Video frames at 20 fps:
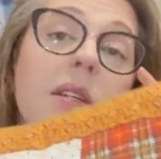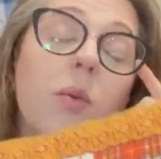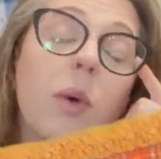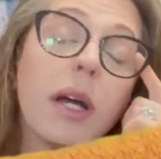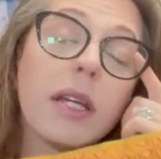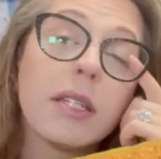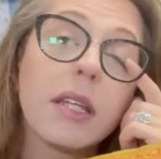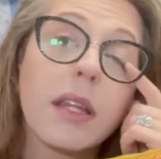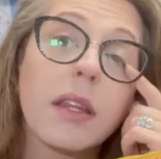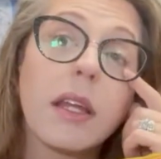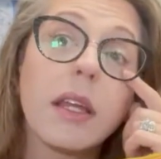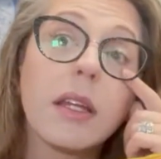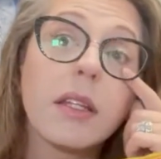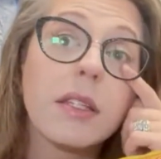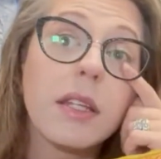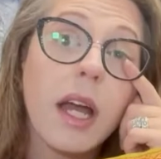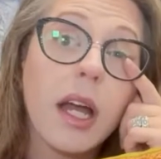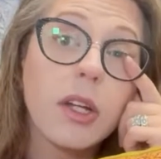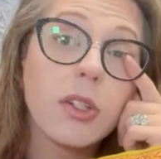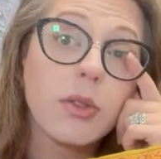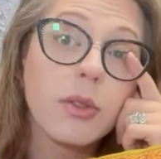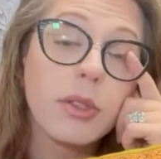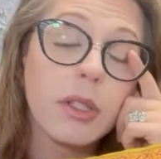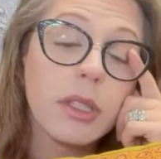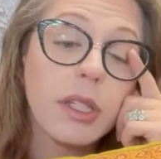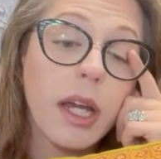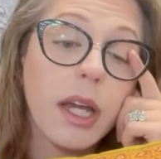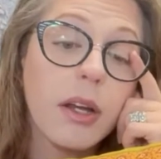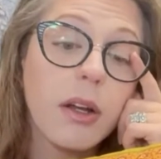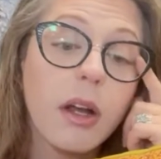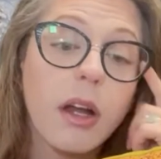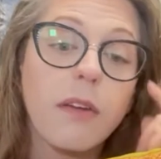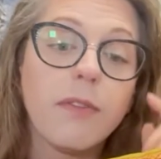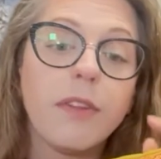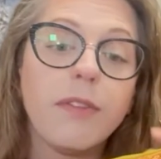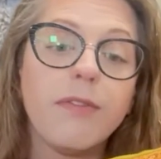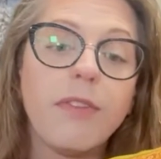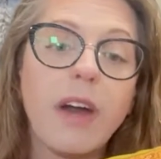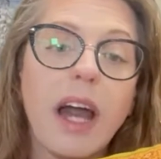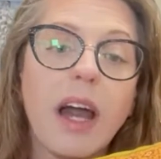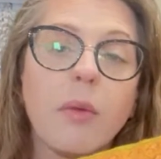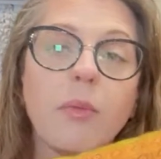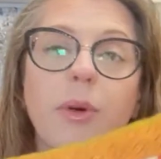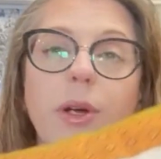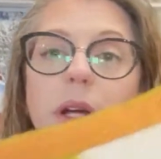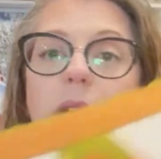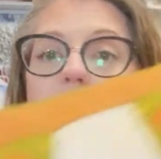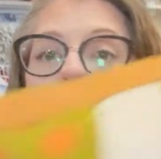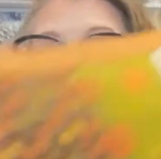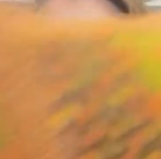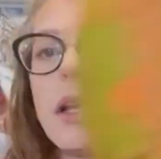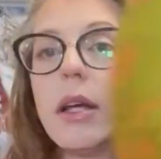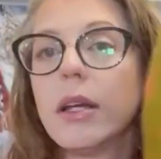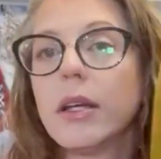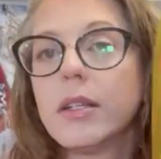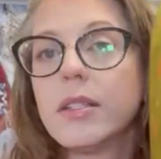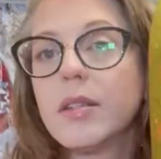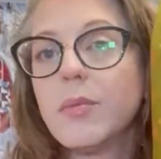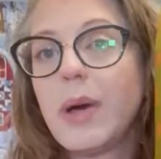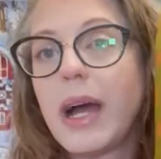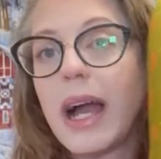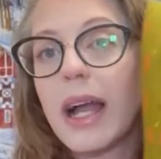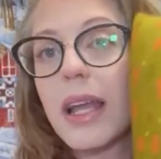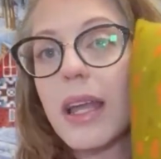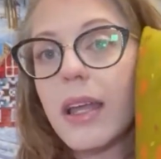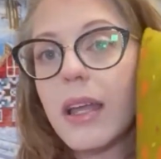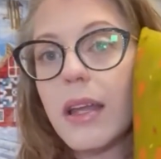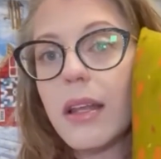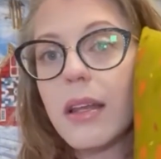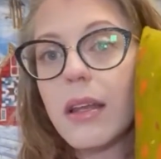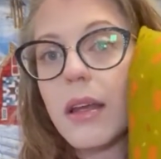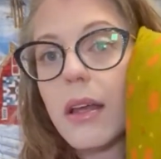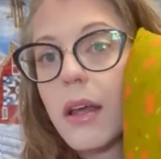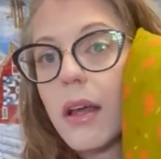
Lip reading: West, I think, is the actual designer of the fabric. Sabaki.